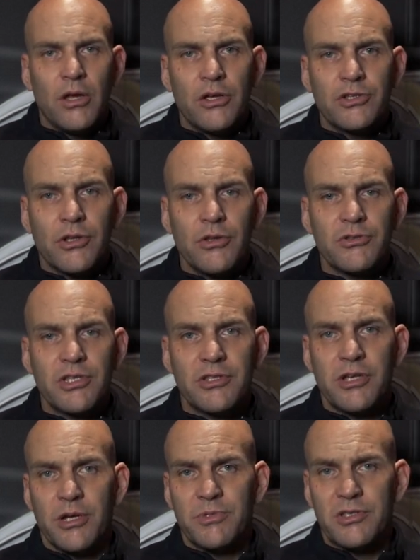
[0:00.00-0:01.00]
So those are
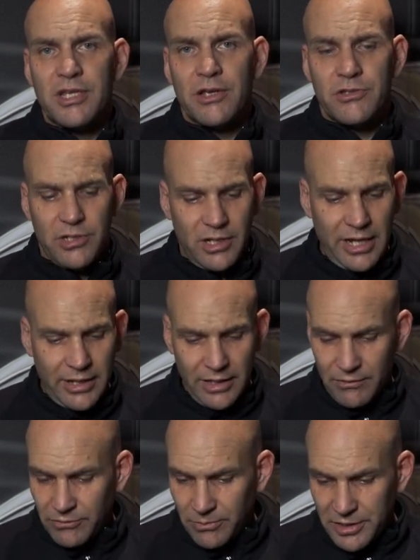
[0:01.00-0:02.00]
the types of sounds that you can
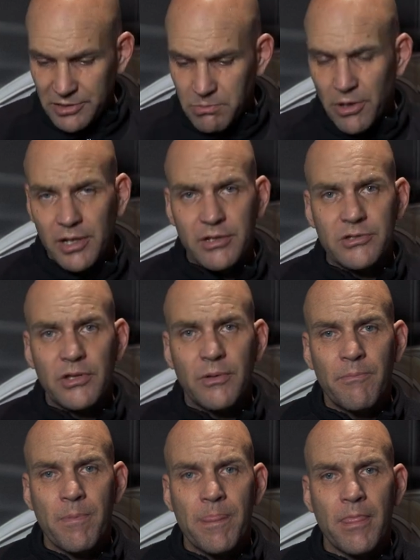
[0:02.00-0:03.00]
get from these brakes
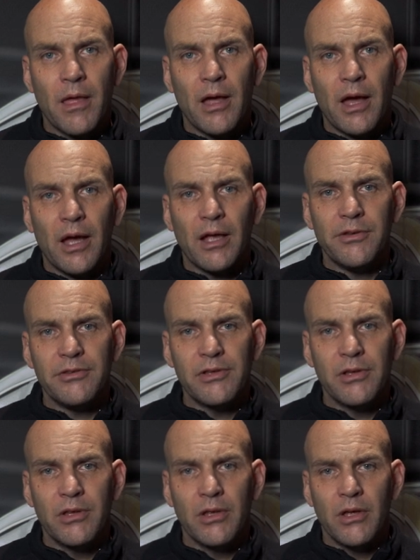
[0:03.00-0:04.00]
and
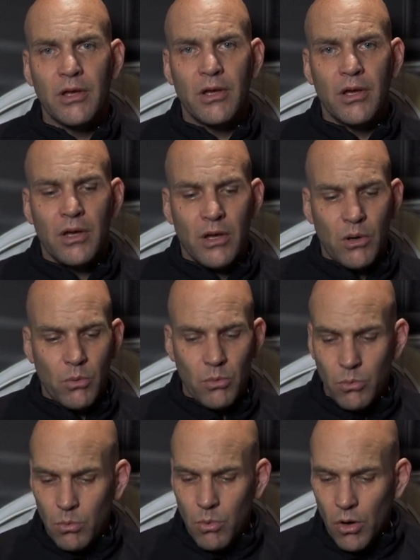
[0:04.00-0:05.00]

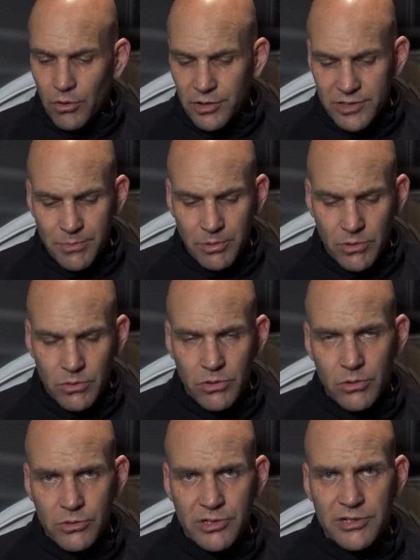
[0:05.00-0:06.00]
what the typical
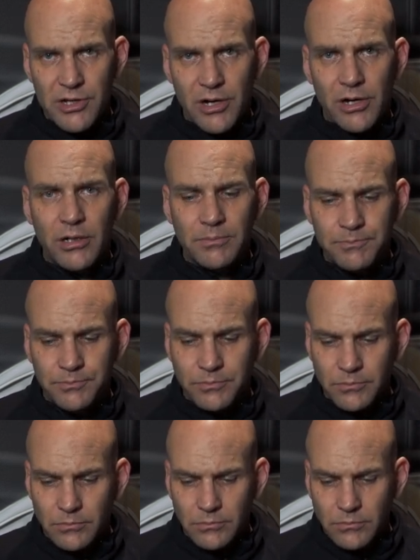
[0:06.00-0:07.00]
causes are.
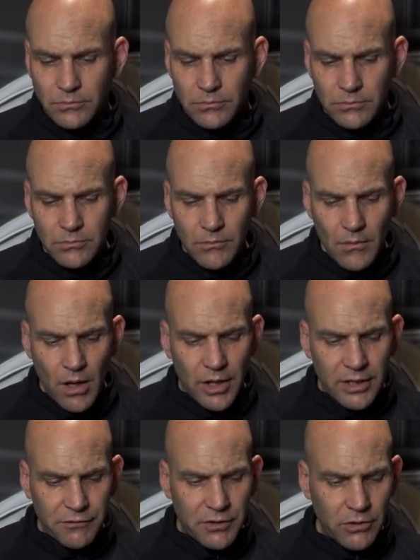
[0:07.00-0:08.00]
I
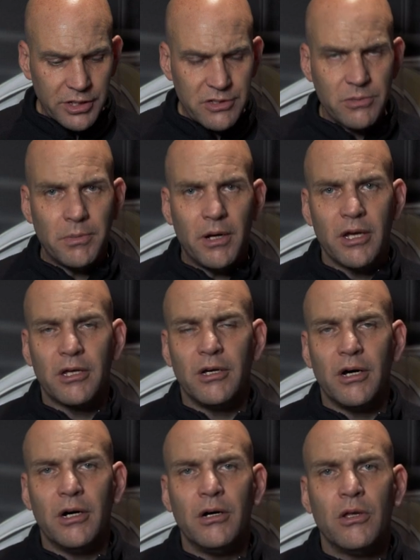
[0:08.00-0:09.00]
mean, if you're looking to buy a
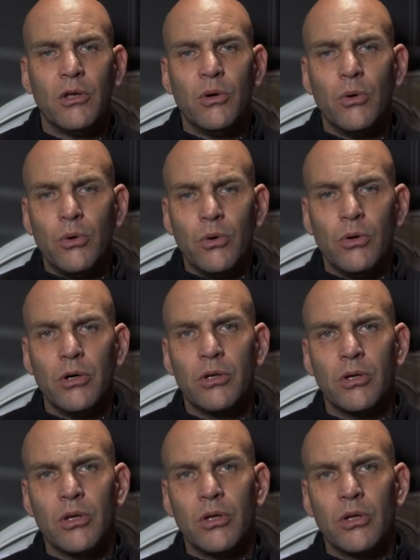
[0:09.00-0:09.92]
car, or